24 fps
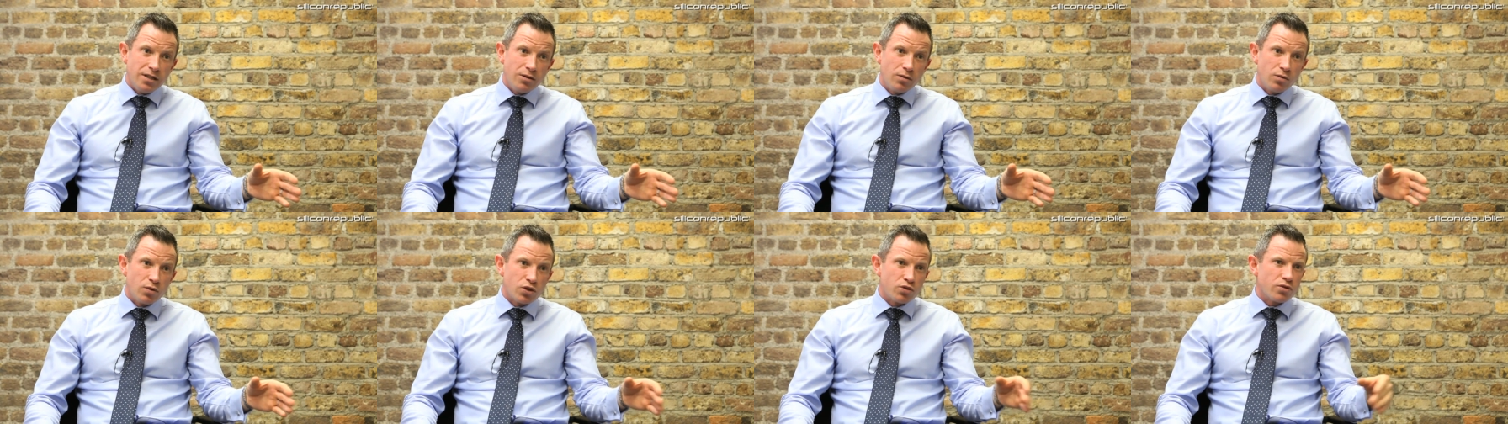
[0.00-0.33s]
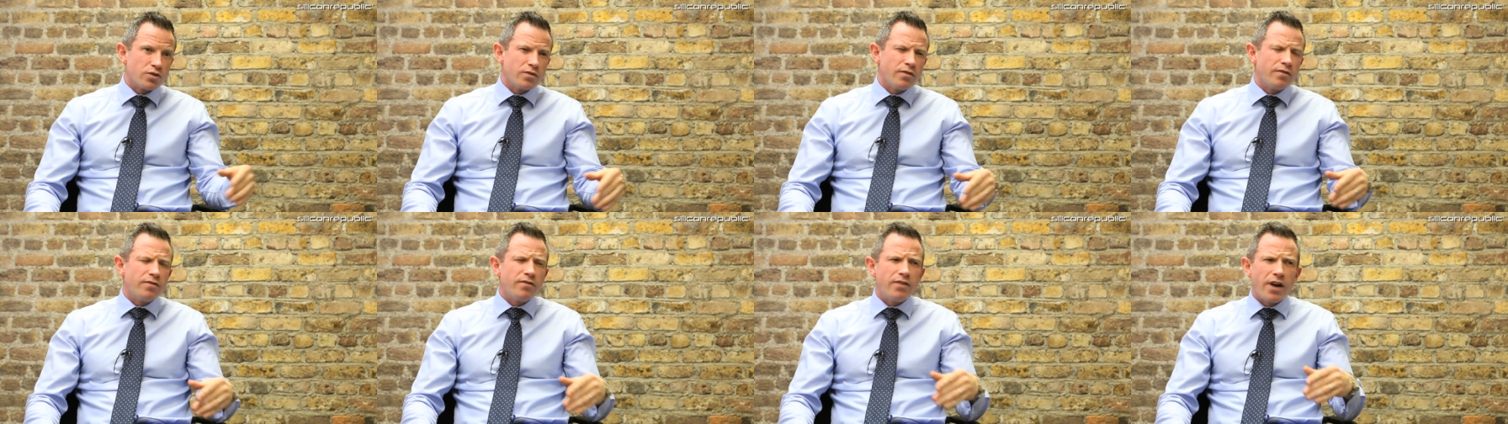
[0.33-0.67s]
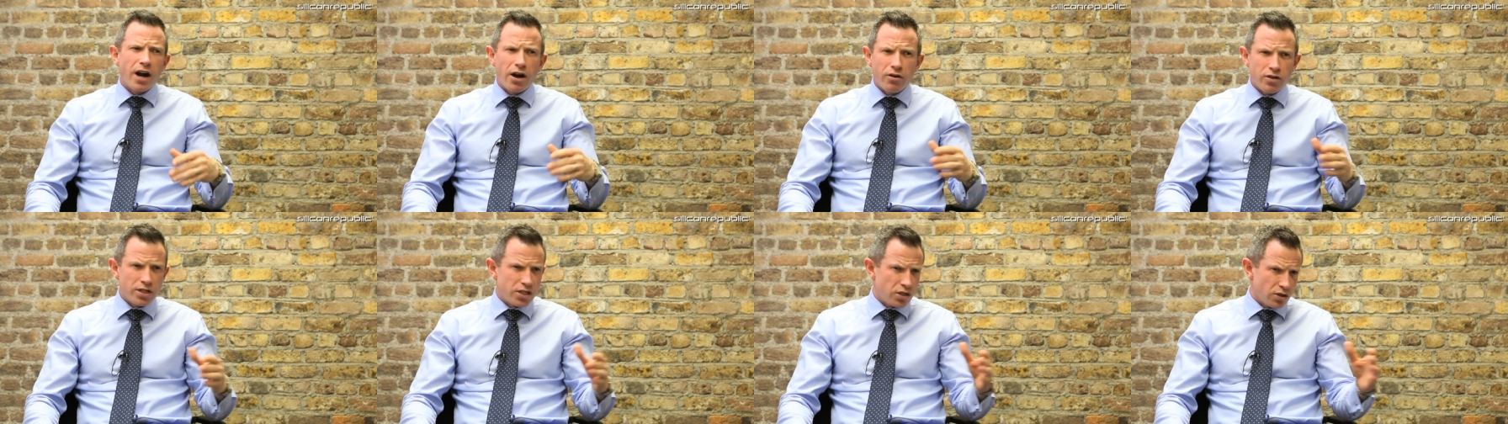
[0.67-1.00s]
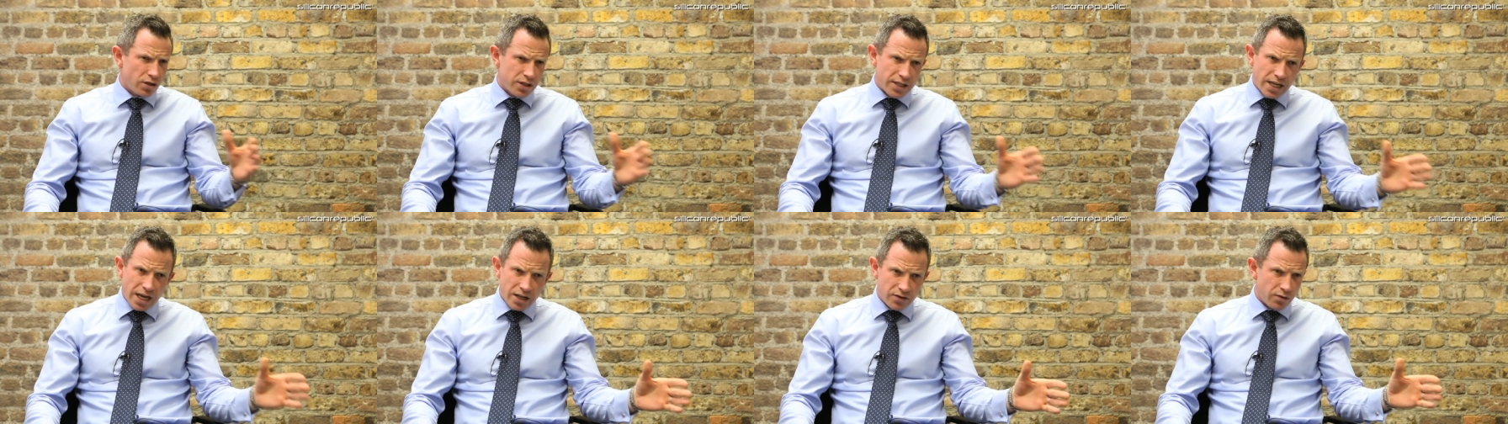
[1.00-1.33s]
which was a very
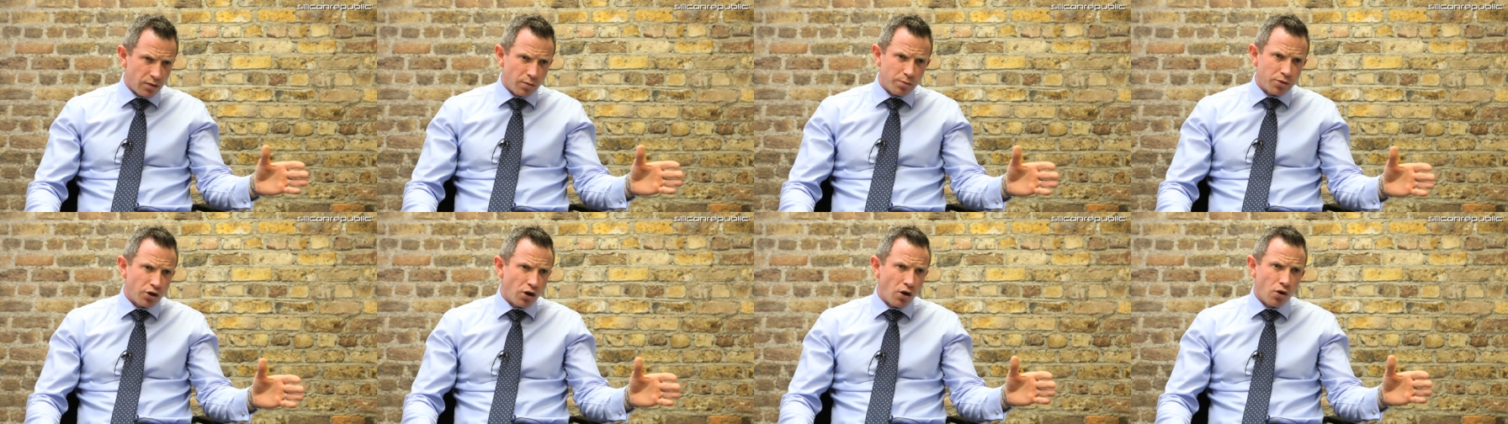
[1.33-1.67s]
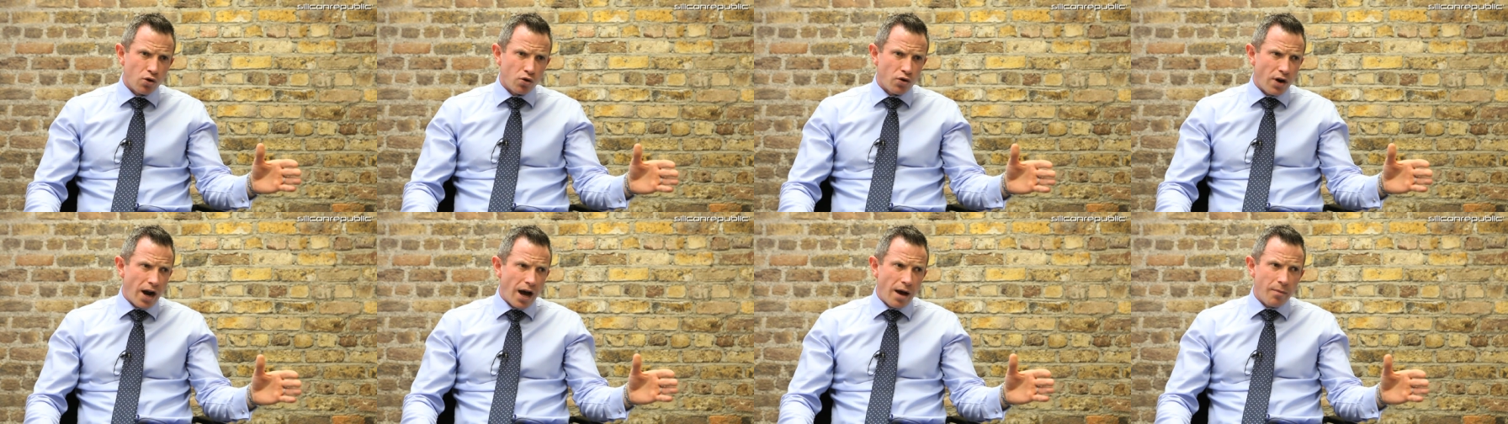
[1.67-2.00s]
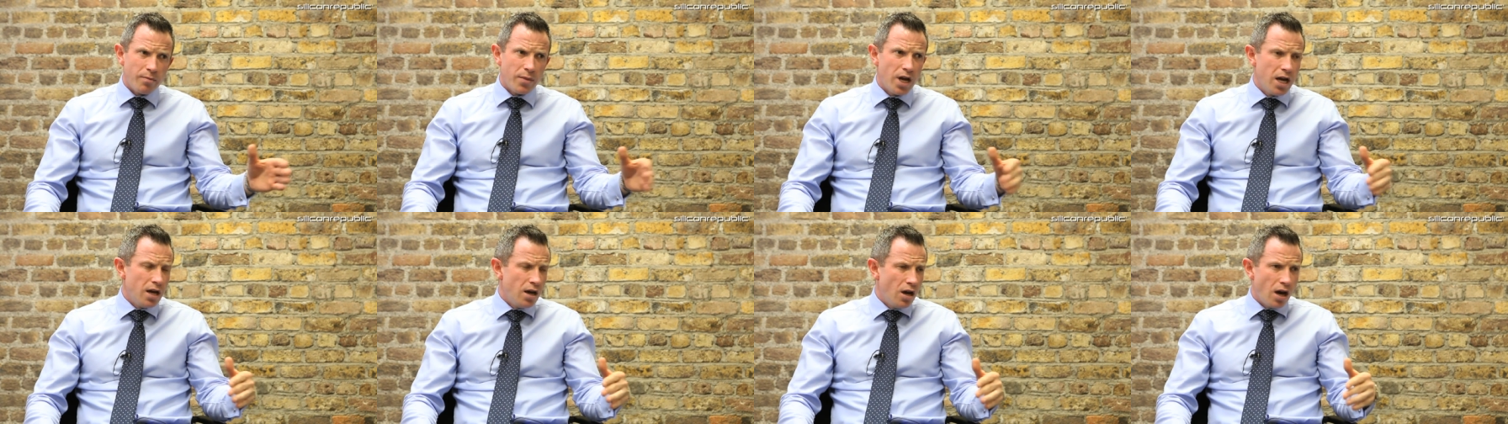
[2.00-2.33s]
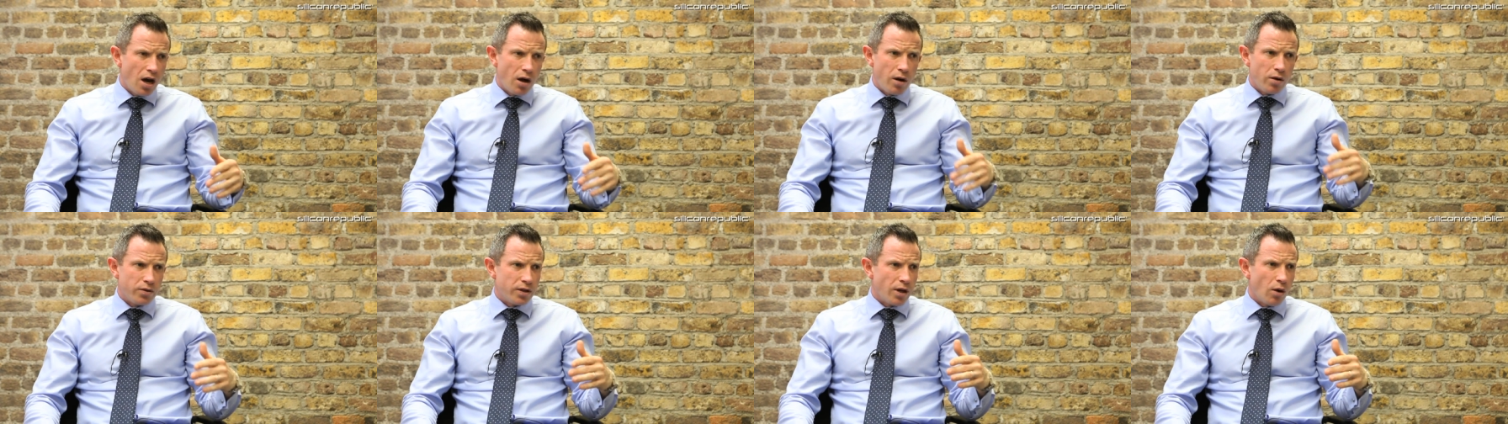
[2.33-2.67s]
successful programme
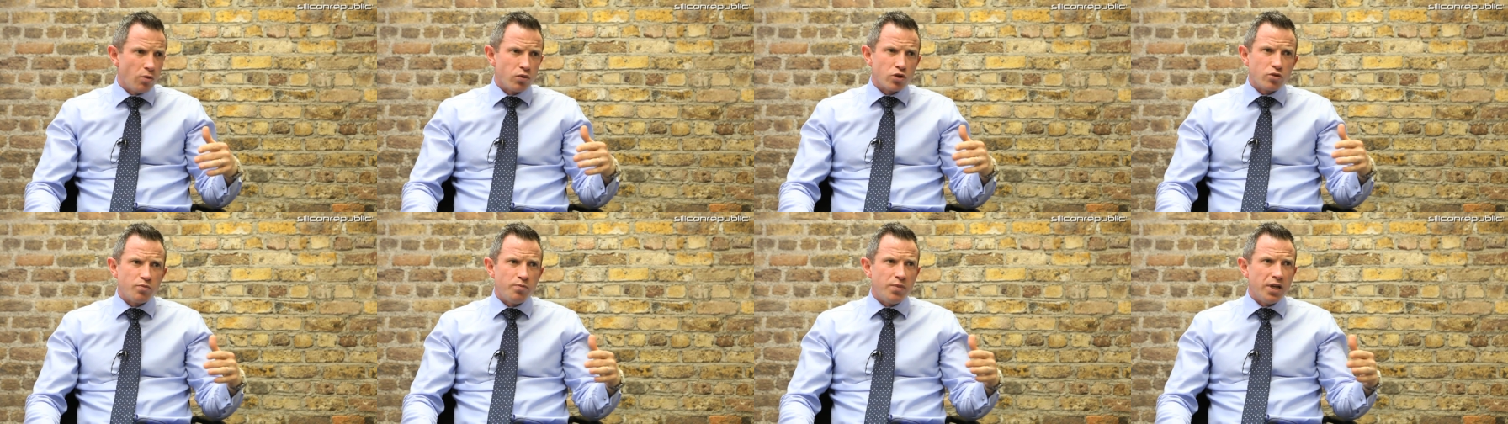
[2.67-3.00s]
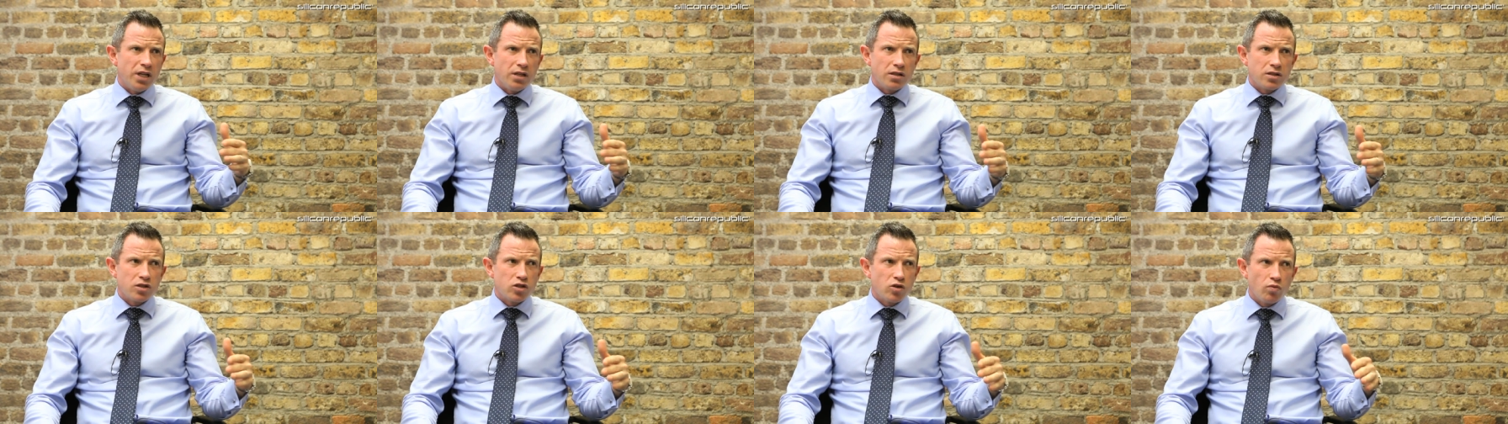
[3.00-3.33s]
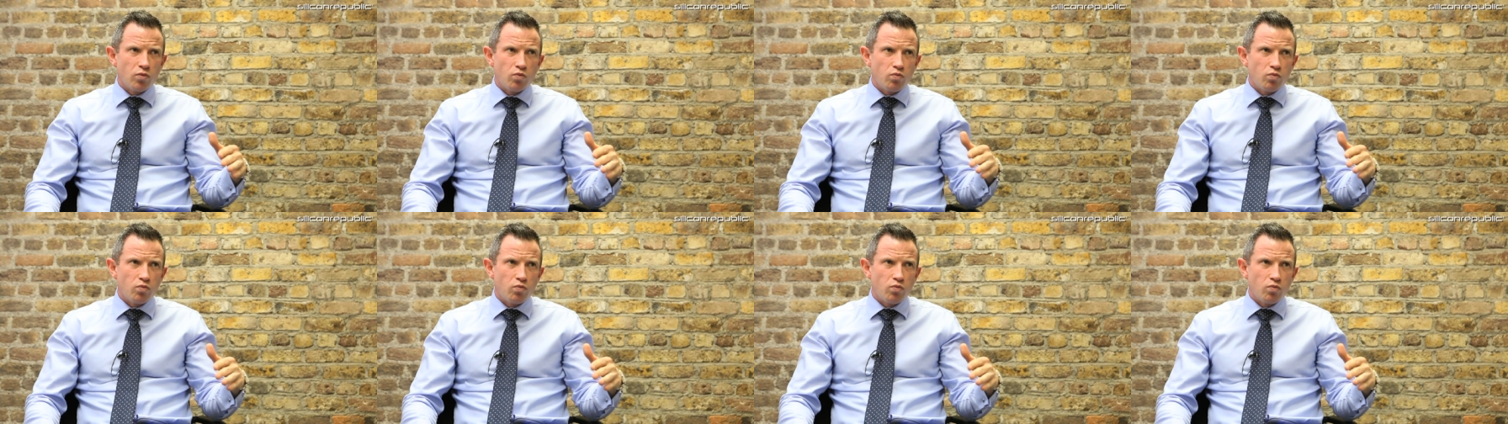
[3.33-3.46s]
uh, that was built